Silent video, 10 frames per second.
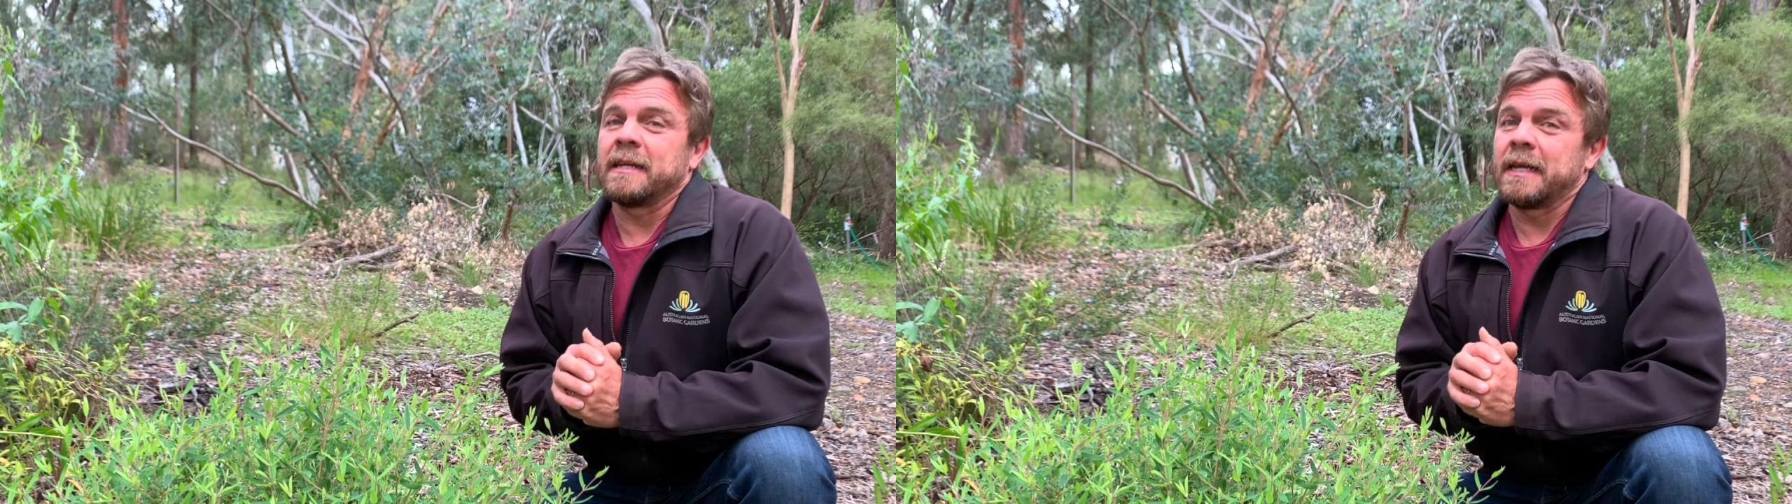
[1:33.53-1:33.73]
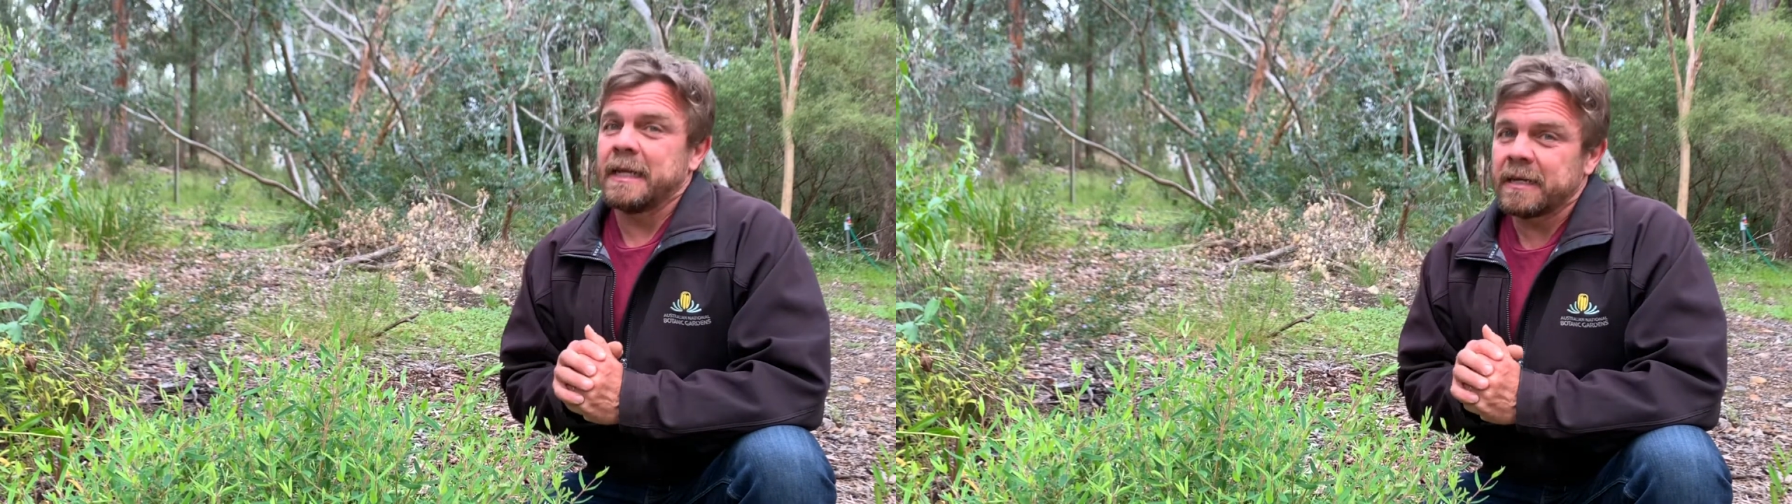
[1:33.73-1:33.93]

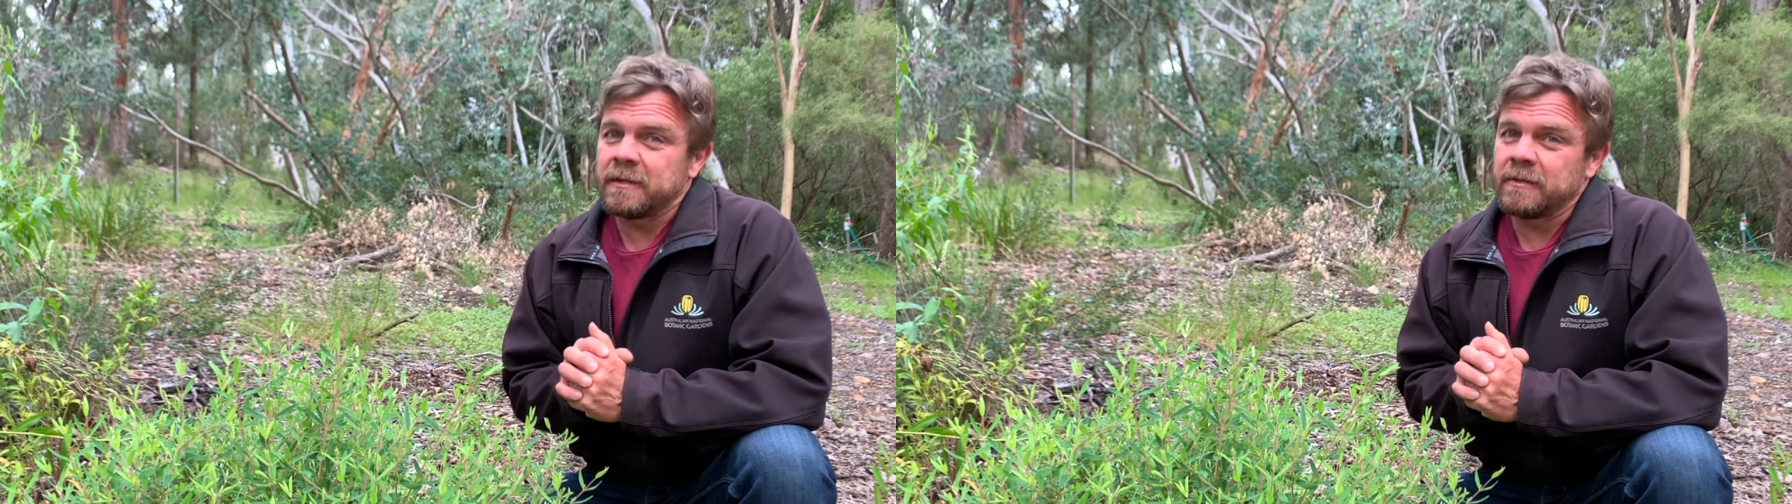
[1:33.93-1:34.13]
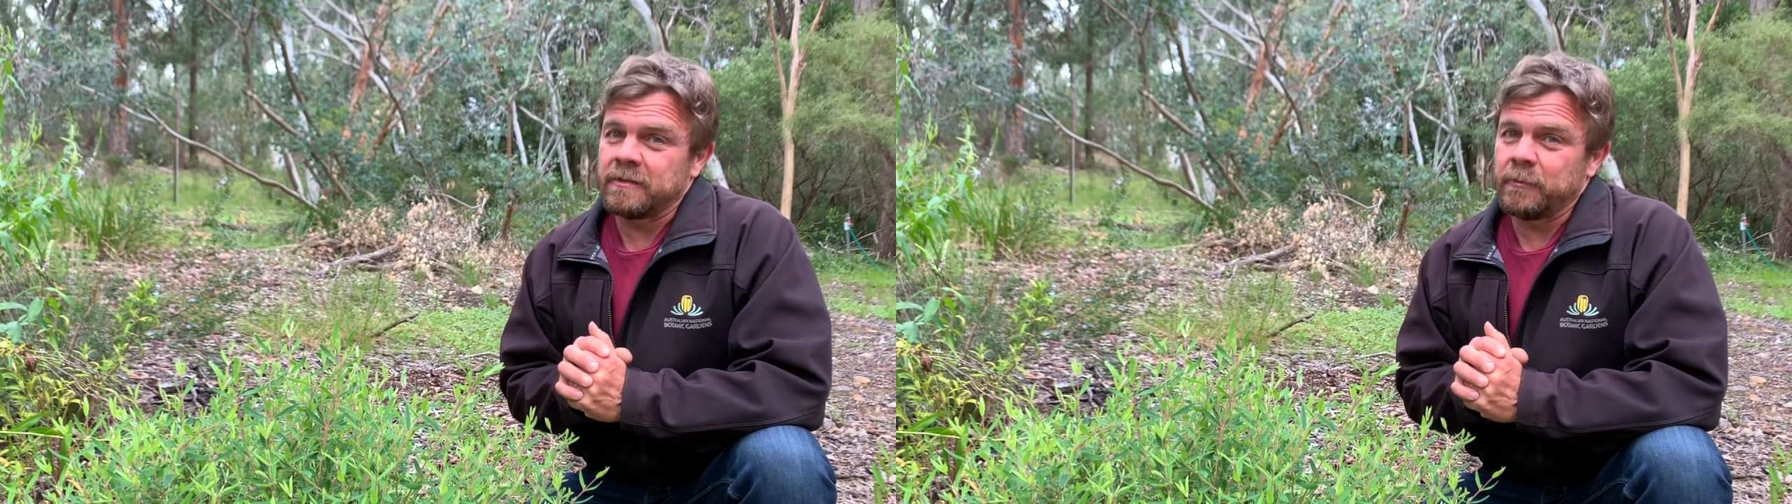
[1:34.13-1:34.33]

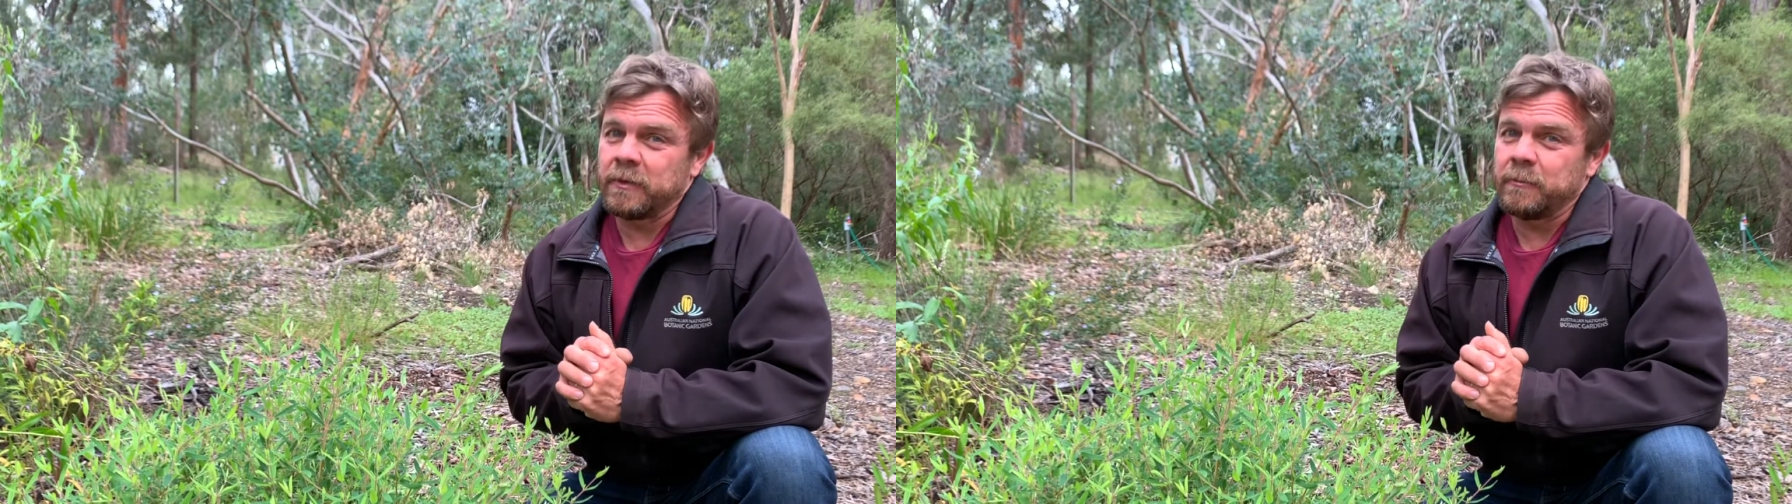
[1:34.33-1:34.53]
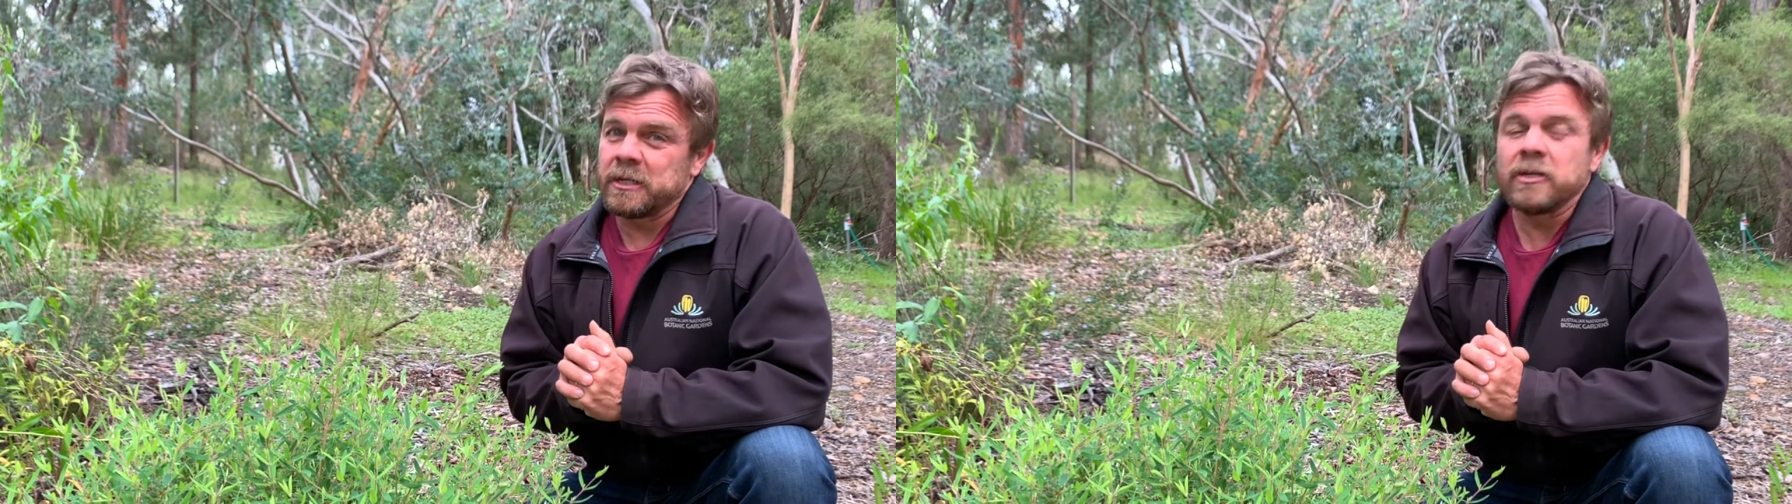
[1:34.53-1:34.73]
collected some of
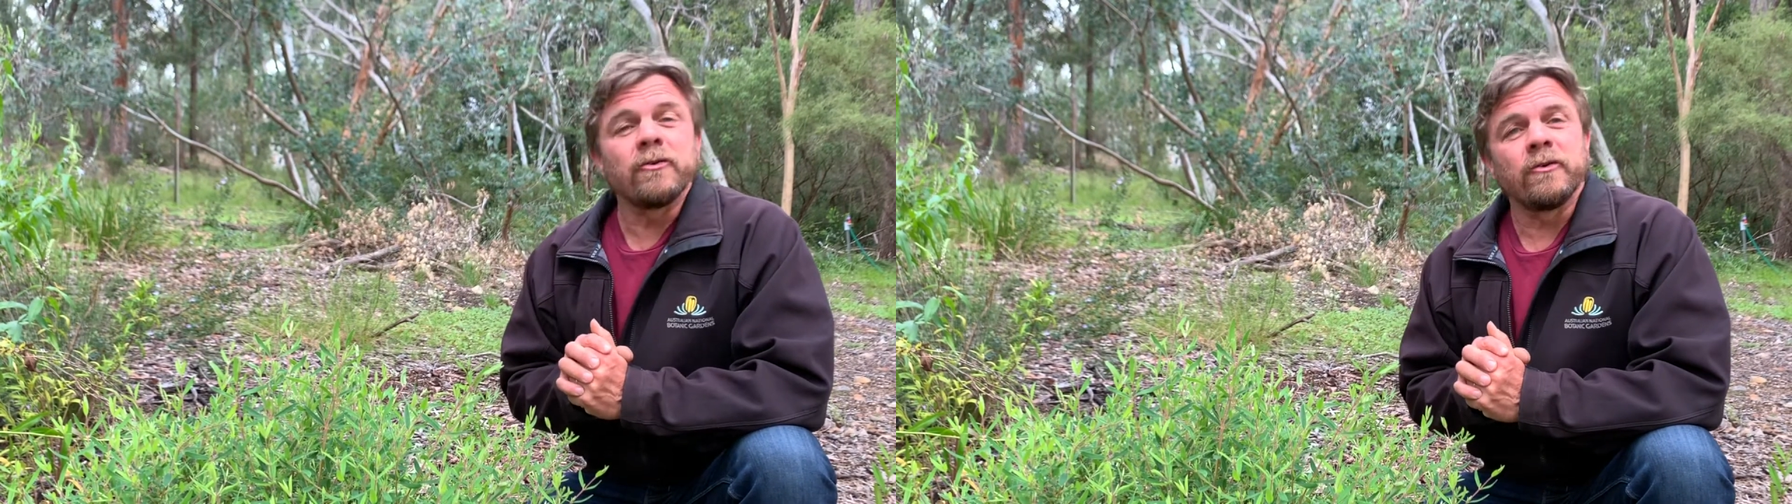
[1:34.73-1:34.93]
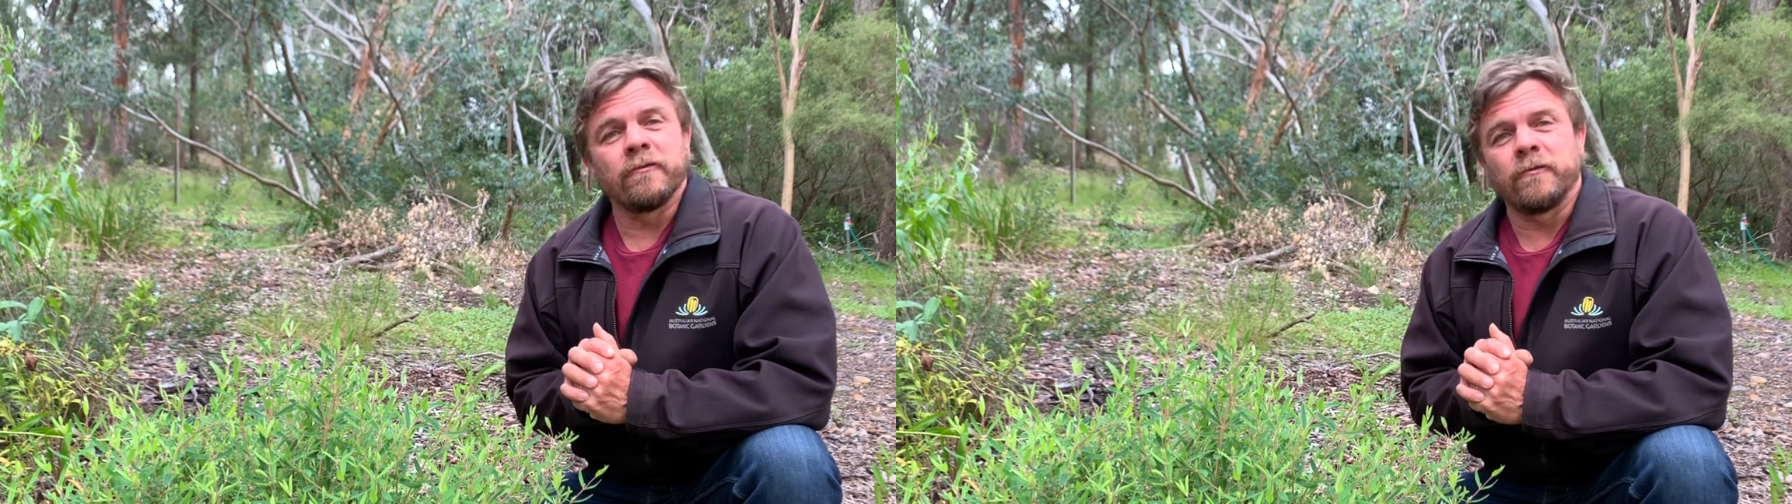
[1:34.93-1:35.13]
the
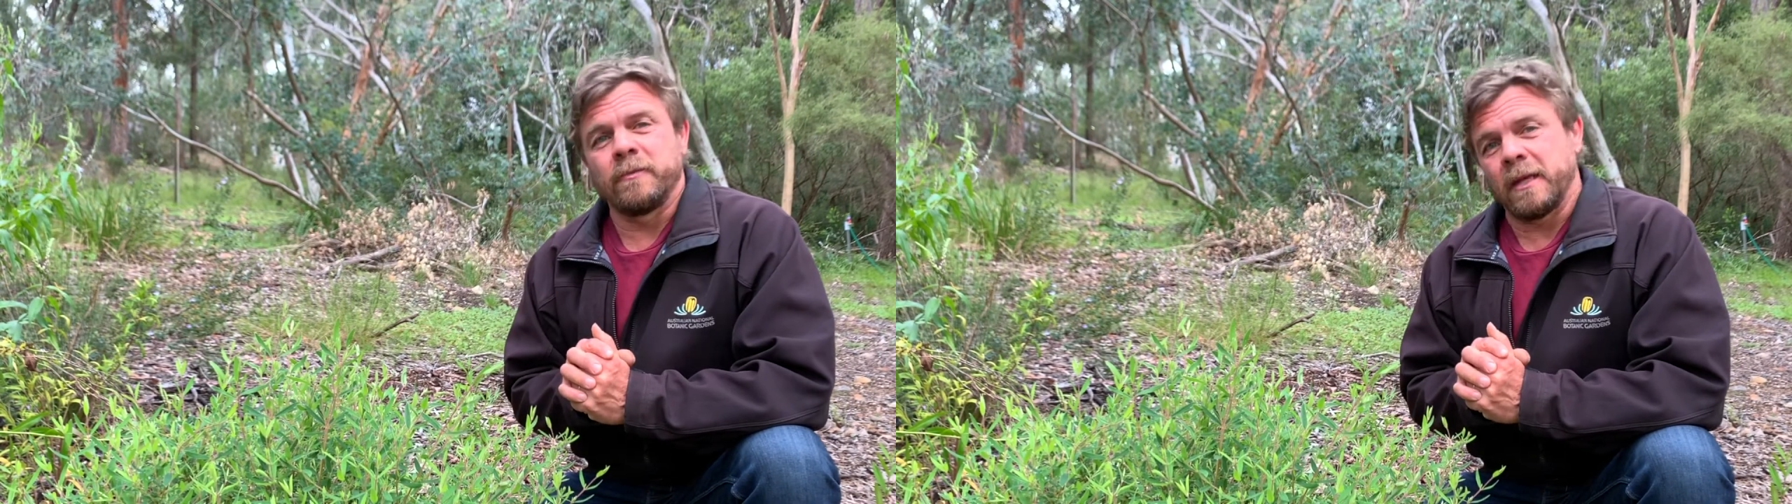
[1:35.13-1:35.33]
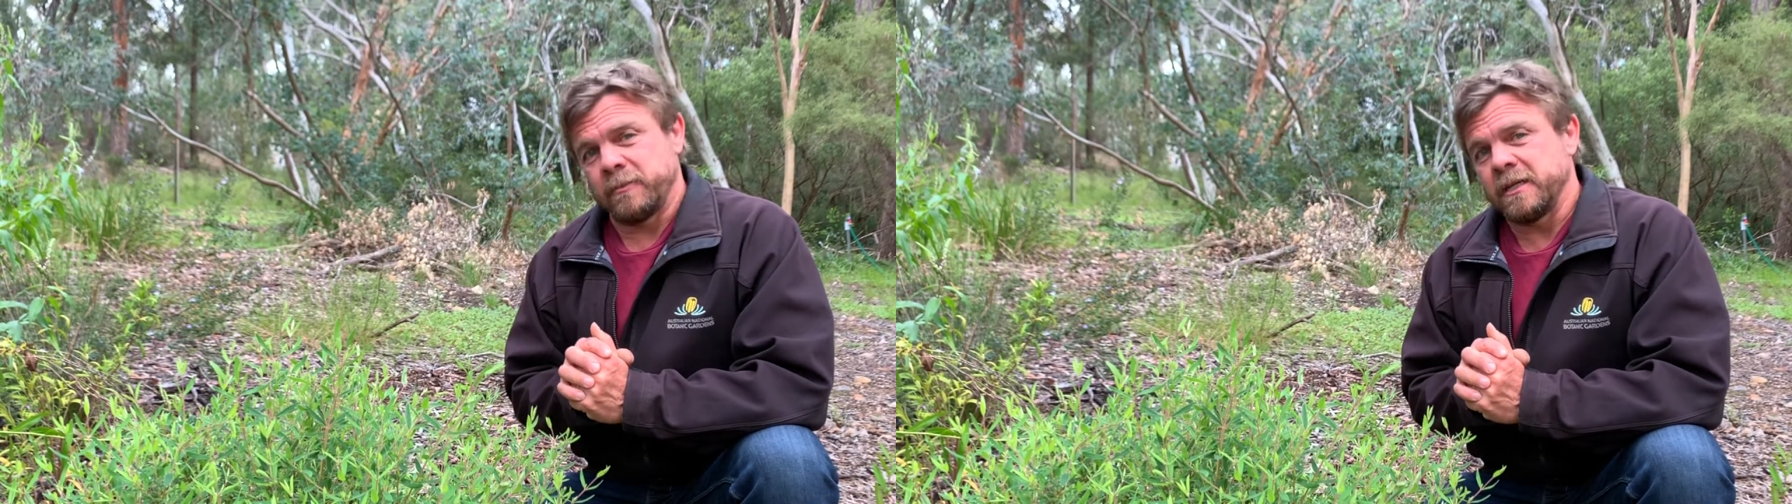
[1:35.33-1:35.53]
material from
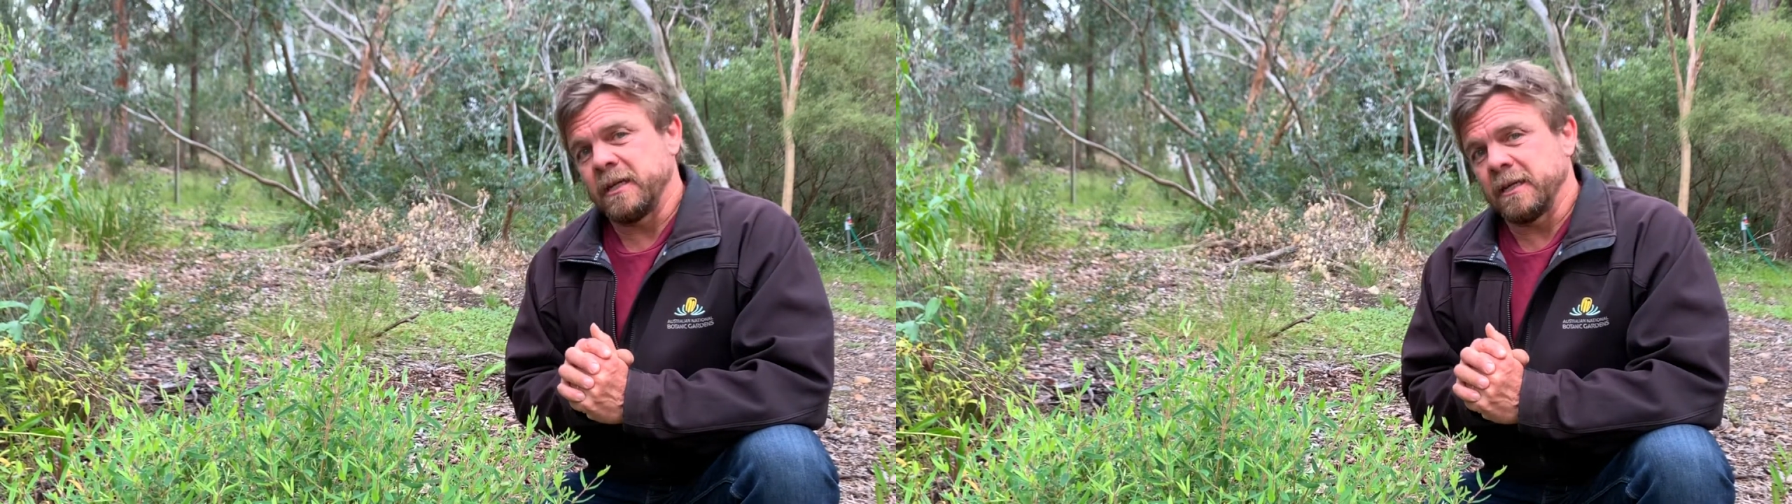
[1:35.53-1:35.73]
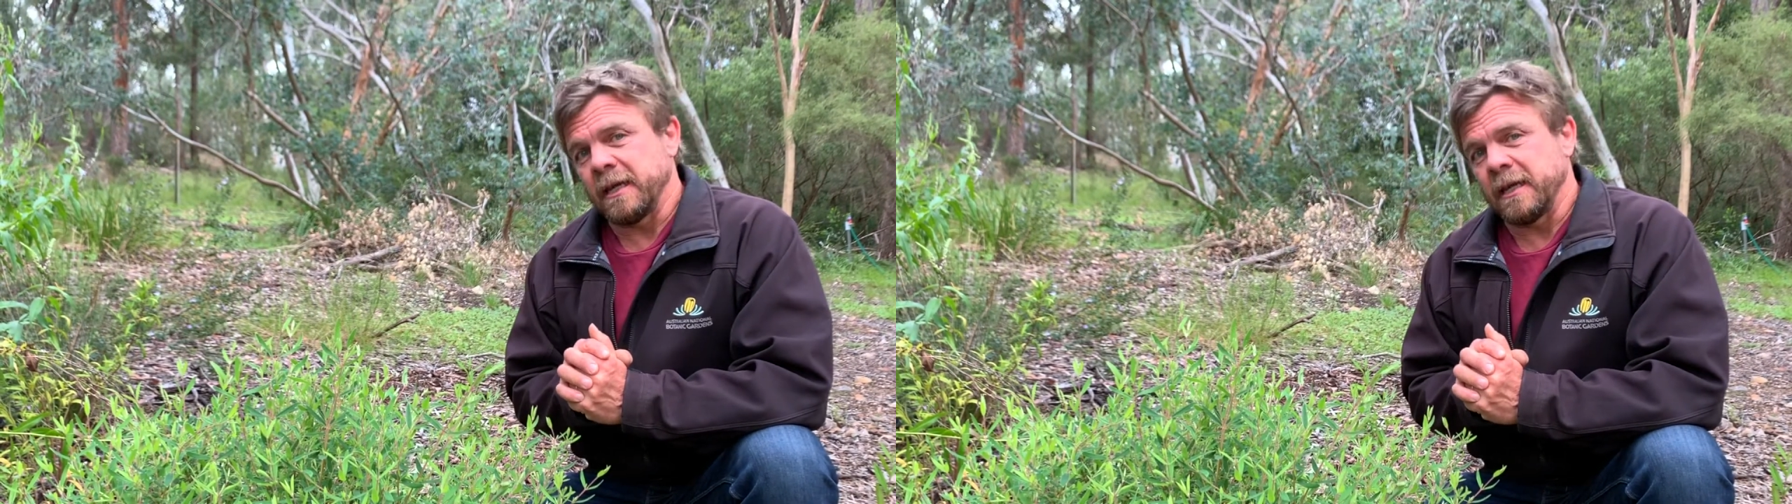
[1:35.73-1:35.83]
that particular